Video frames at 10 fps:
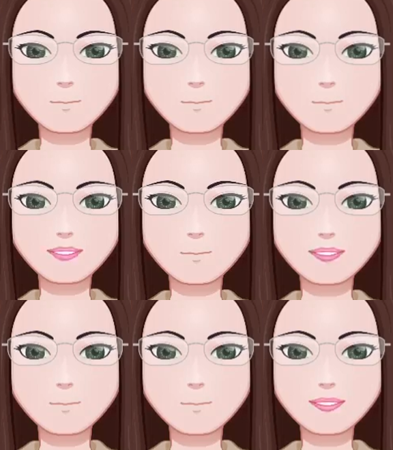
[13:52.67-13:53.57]
Because then
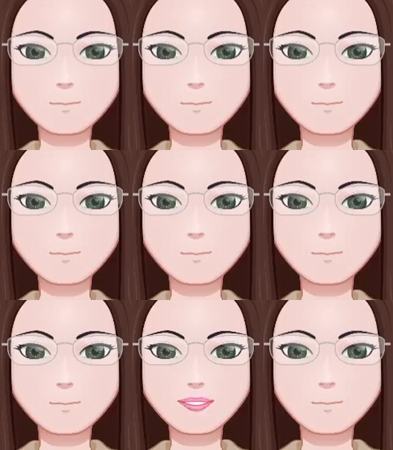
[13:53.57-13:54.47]
you could really get a bit of
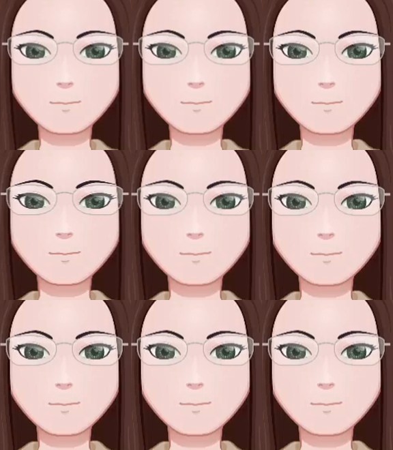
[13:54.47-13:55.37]
steam on,
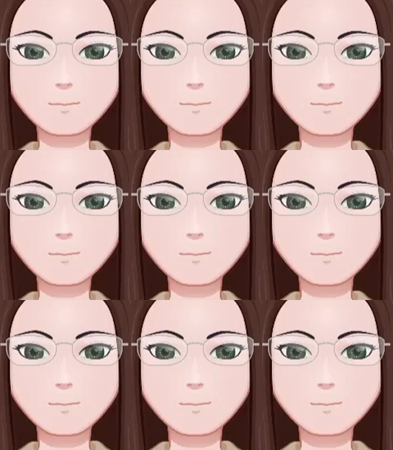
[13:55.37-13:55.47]
really.